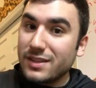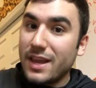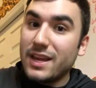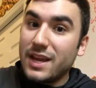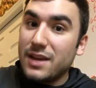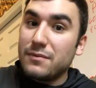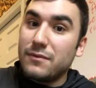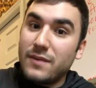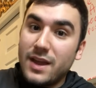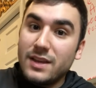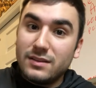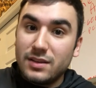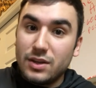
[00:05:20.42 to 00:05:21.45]
take
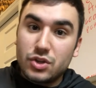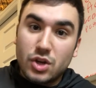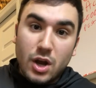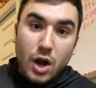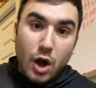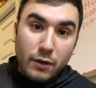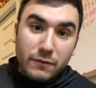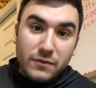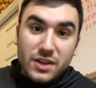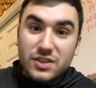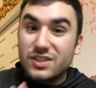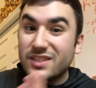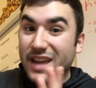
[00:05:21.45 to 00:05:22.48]
advantage of
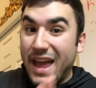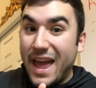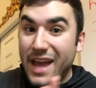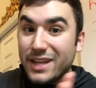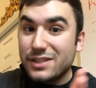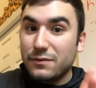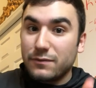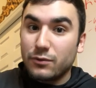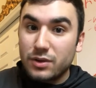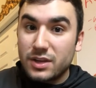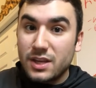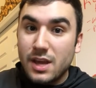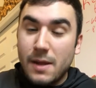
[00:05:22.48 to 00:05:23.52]
this
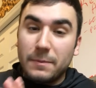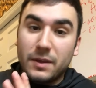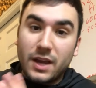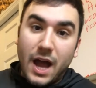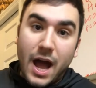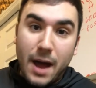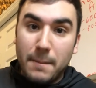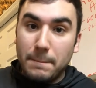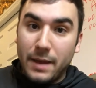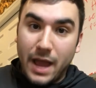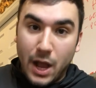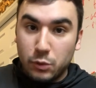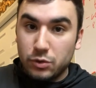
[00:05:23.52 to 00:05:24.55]
tax-free
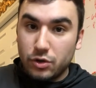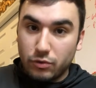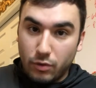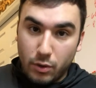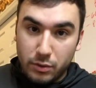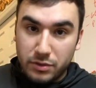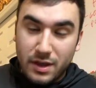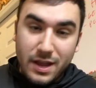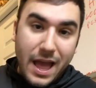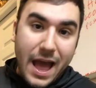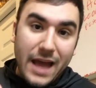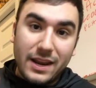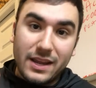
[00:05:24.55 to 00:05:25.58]
compound growth at